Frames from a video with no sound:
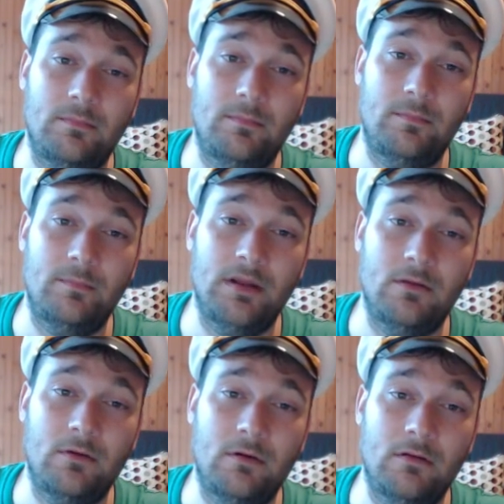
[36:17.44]
Pit
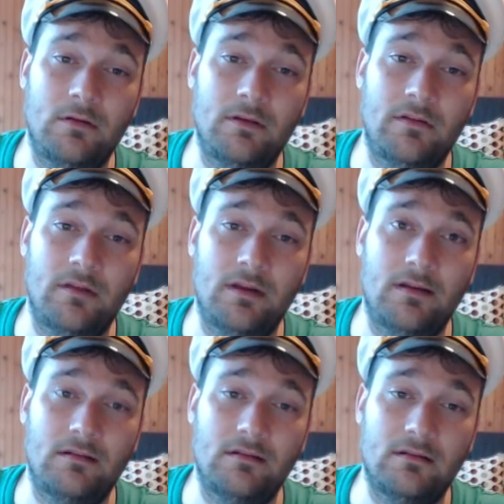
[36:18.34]
Lord is like
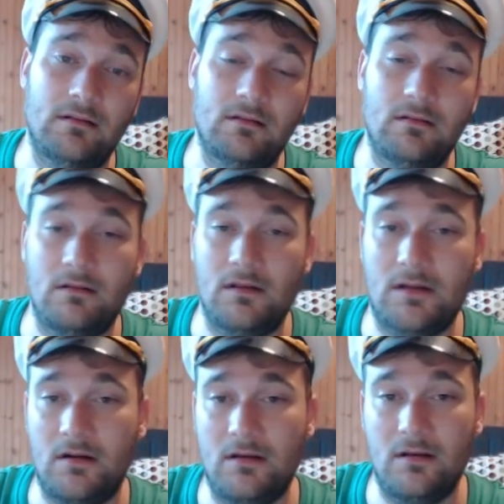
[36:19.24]
a
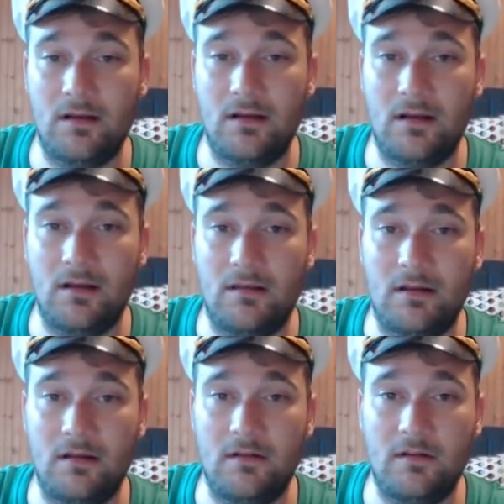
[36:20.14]
card that I didn't
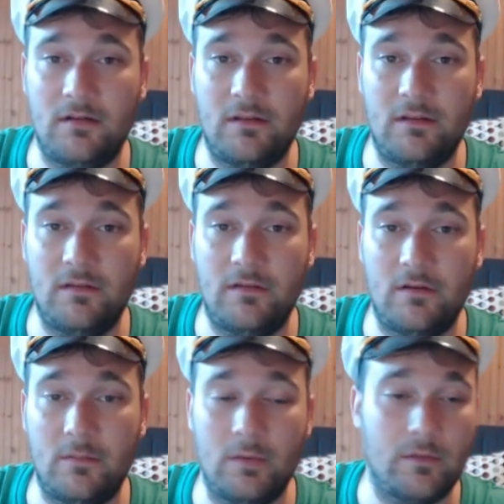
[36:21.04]
think existed,
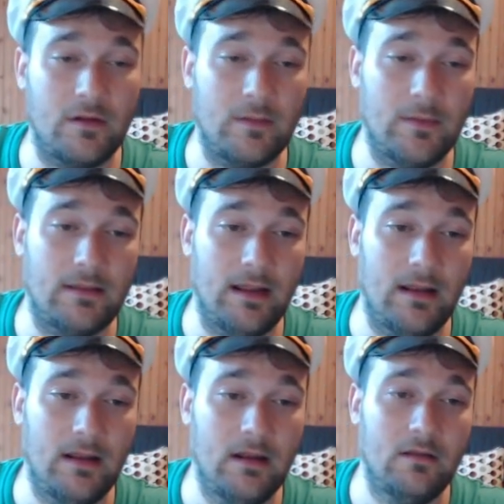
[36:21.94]
so we won't talk about that.
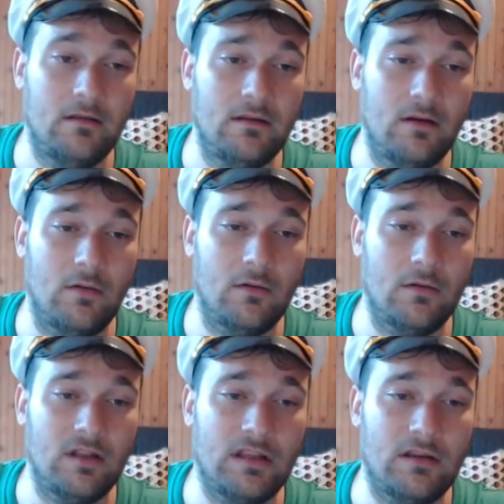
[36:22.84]
You know,
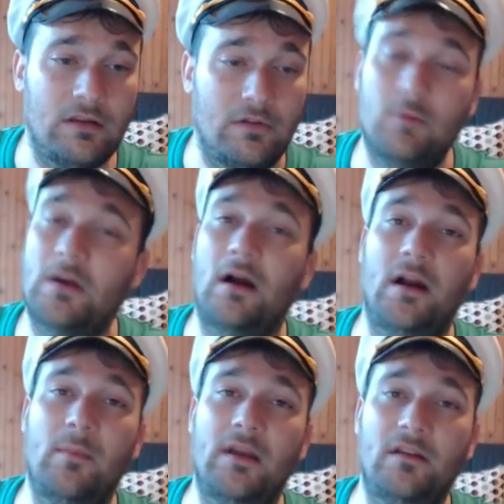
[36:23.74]
Doomguard,
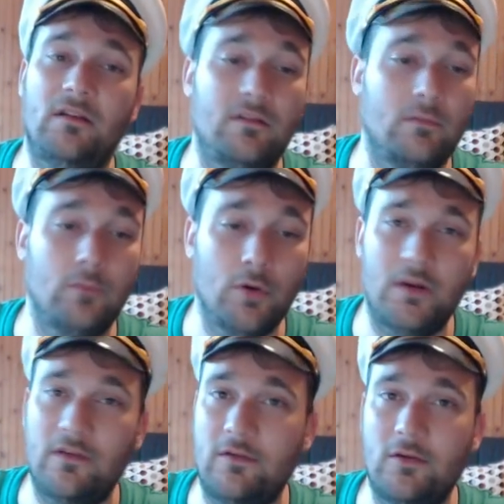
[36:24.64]
I mean,
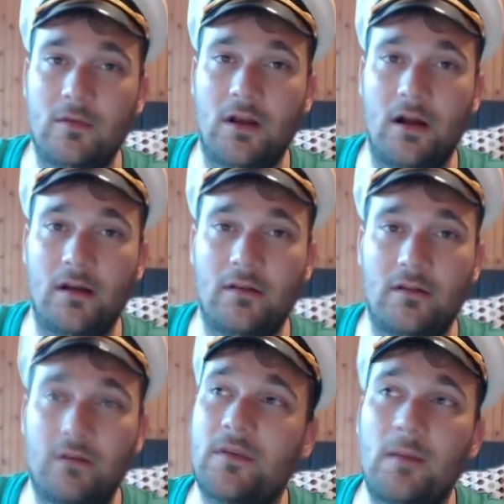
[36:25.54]
ruins Doomguard.
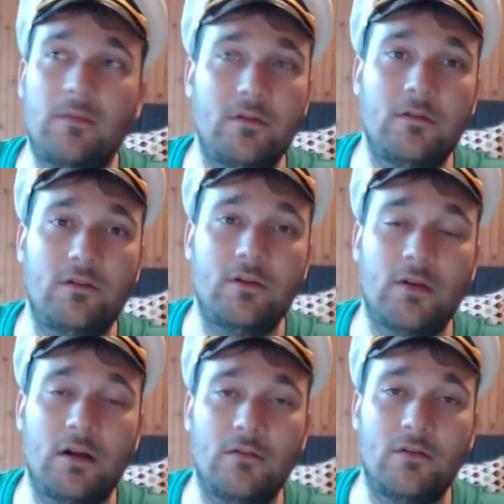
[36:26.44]
Sometimes you use
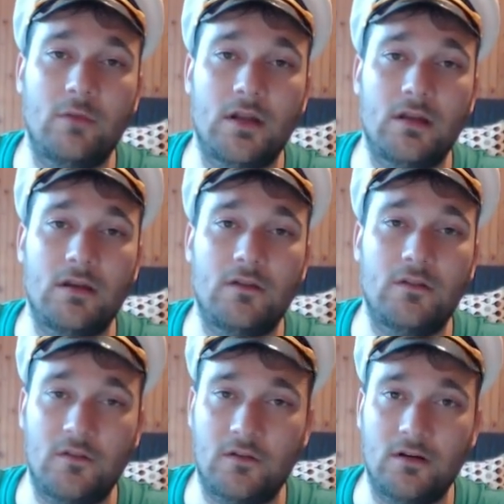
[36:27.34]
Doomguard as your win
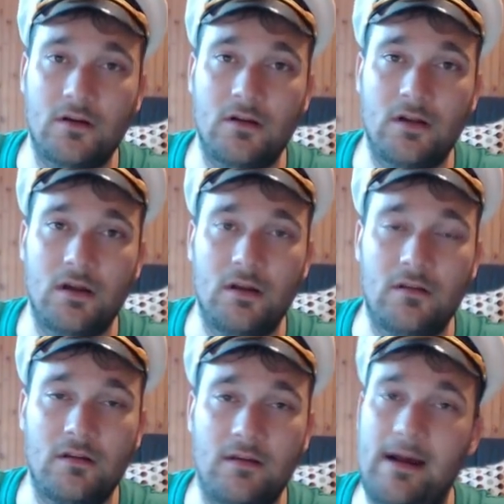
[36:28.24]
condition, sure,
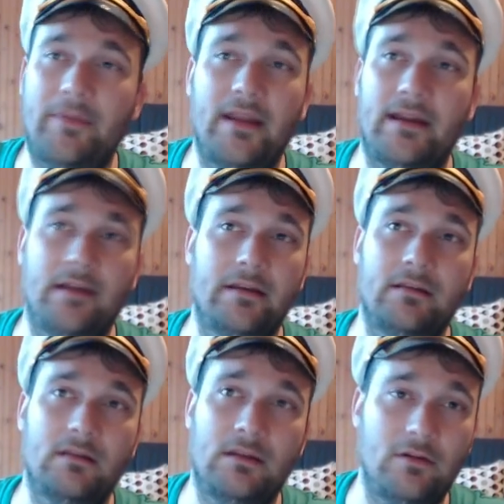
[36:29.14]
to top deck it
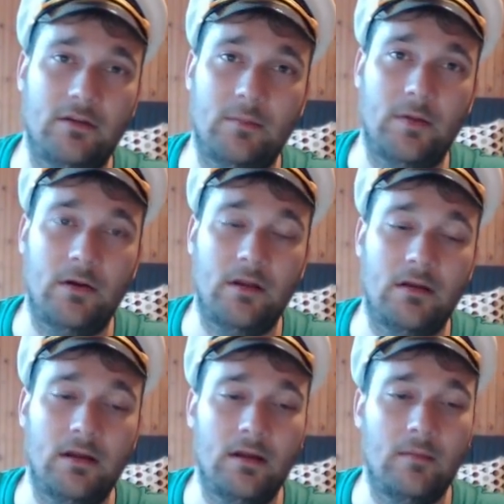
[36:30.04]
and kill your opponent,
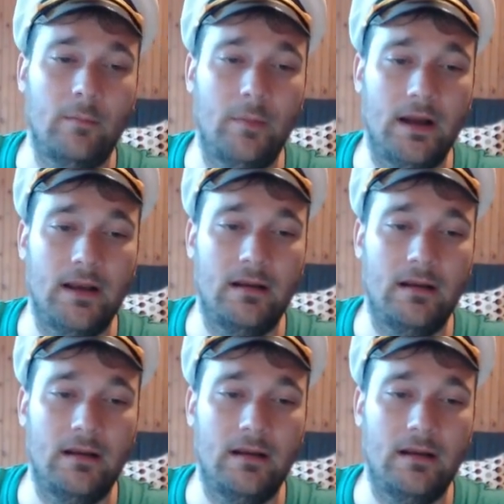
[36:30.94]
but